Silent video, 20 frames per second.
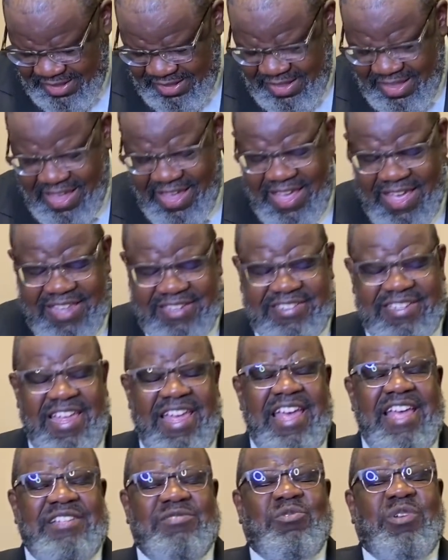as,
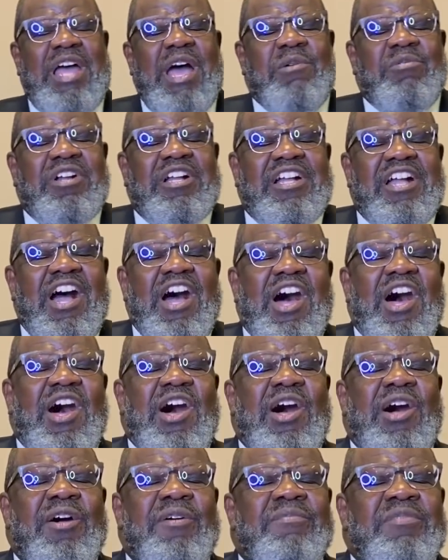as what I would
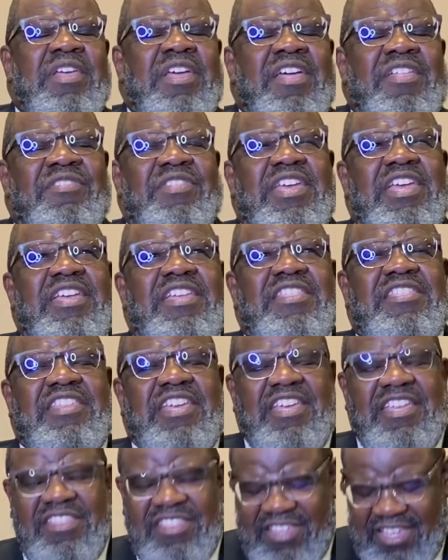call the,
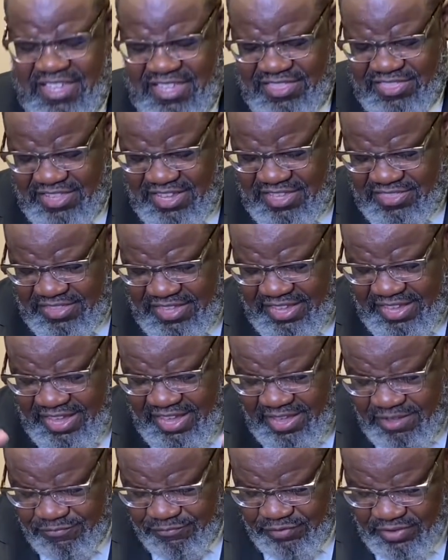the, the, the, the
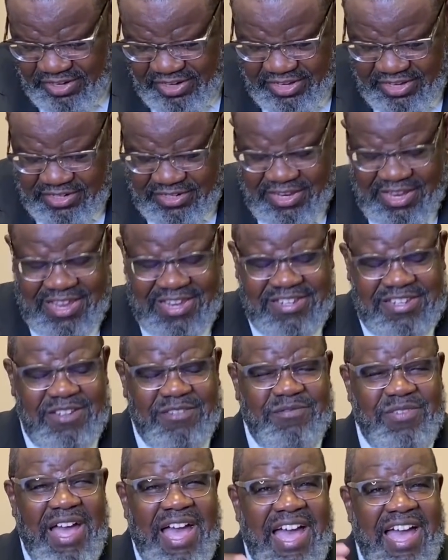infinite
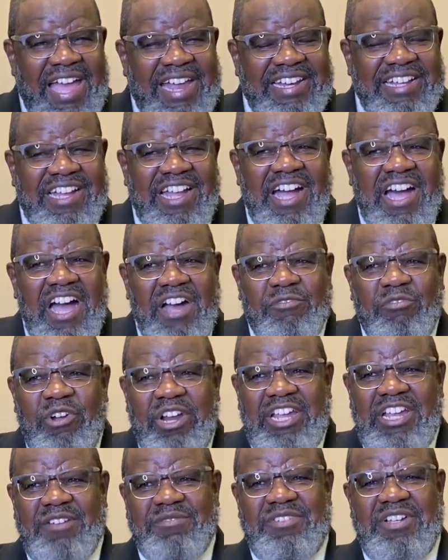divine
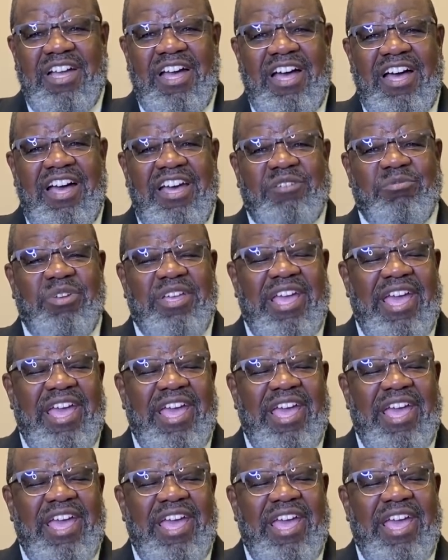covering of God. We